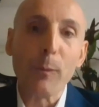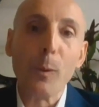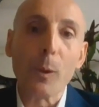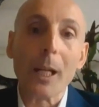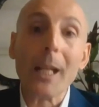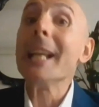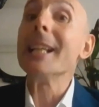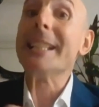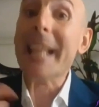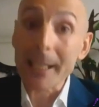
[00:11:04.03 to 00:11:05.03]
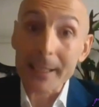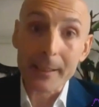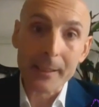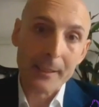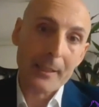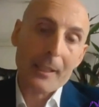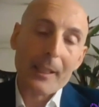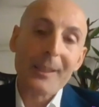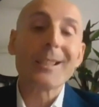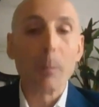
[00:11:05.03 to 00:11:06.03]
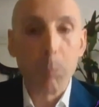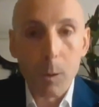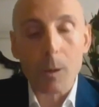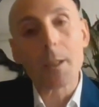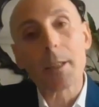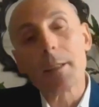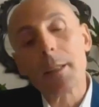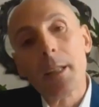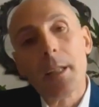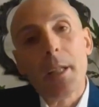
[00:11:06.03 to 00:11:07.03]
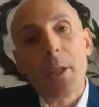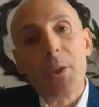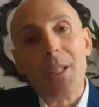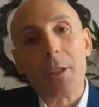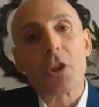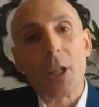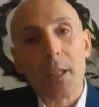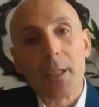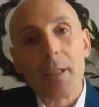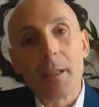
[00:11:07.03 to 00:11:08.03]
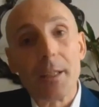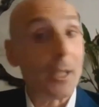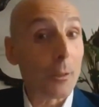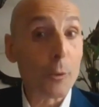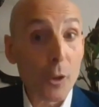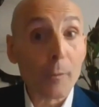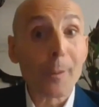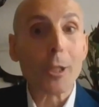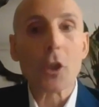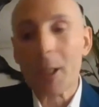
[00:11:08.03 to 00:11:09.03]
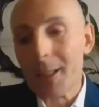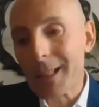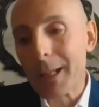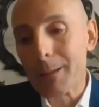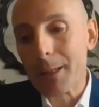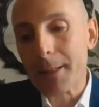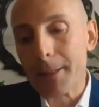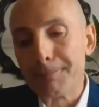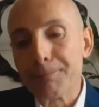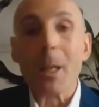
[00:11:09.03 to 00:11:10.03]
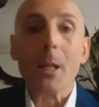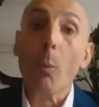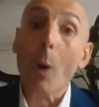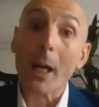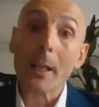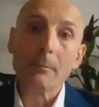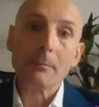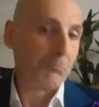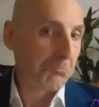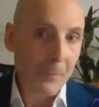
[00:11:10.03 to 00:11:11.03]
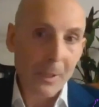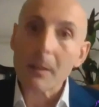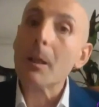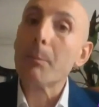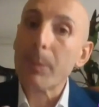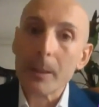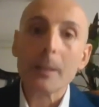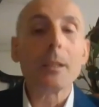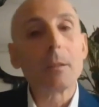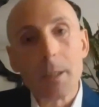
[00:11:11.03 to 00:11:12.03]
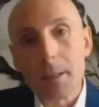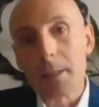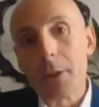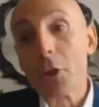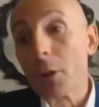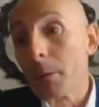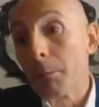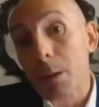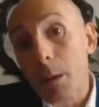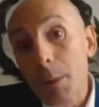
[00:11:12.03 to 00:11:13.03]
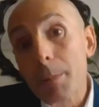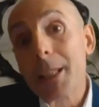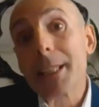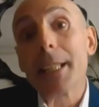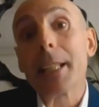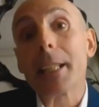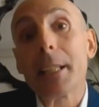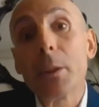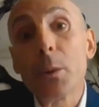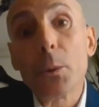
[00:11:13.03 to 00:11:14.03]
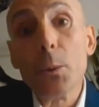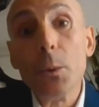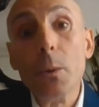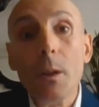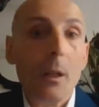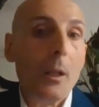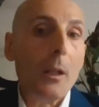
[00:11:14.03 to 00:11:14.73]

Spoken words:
before, yet they supported the inclusion with the Chinese currency. Why? A political decision, probably taken to